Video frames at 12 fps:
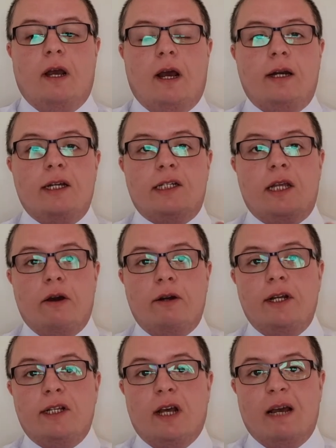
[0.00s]
And it's the
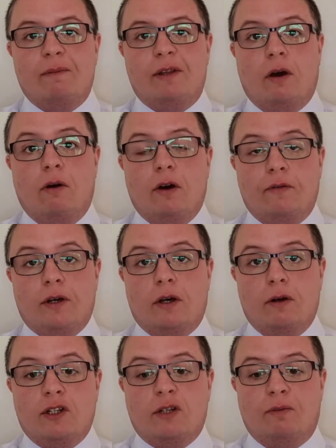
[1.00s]
only time in the whole of the
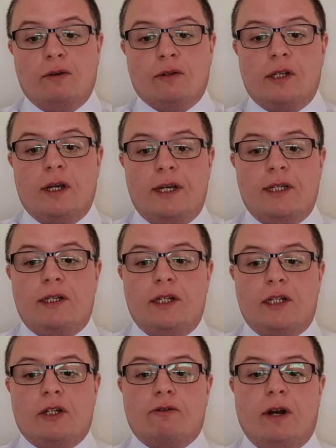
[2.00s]
Gospels that he's
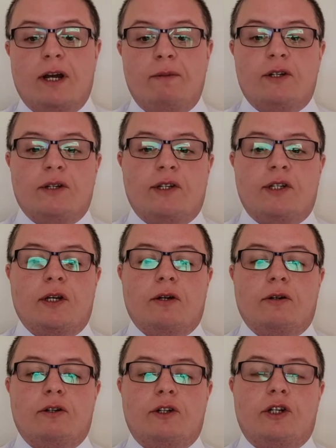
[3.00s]
described as
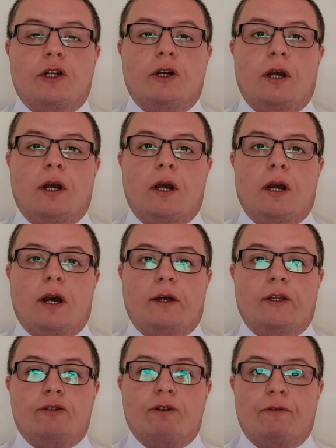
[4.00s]
such.
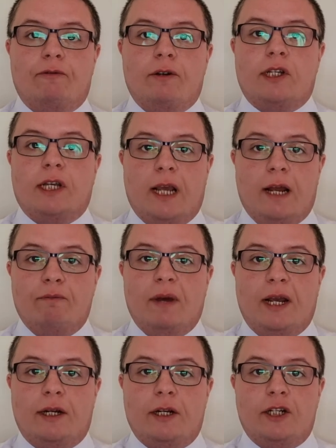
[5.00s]
And there's reference again
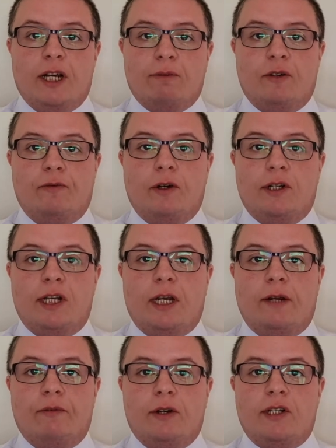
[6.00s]
made in chapter
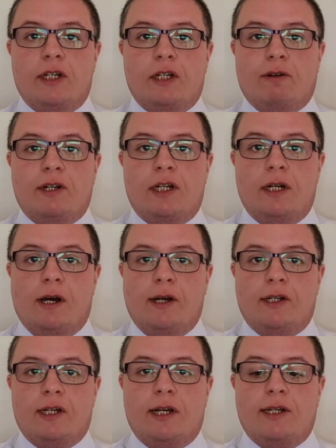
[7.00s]
13, verses
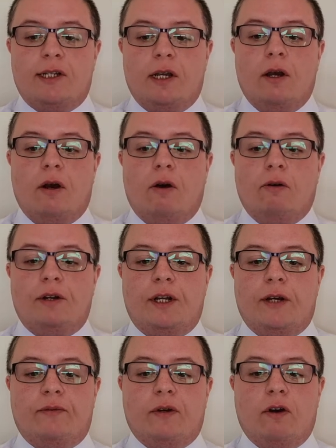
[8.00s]
29, to his
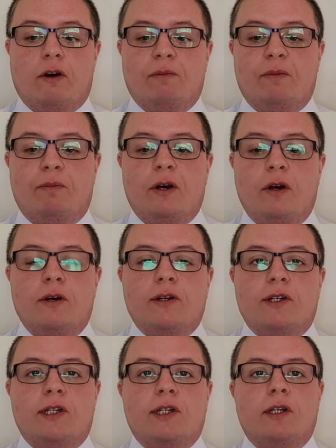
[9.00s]
holding of the common
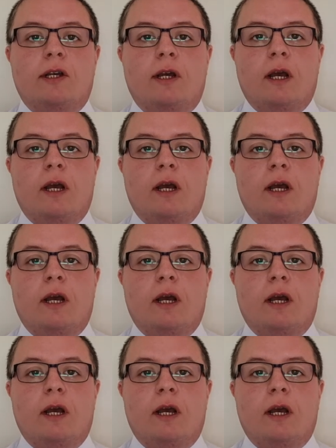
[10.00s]
purse.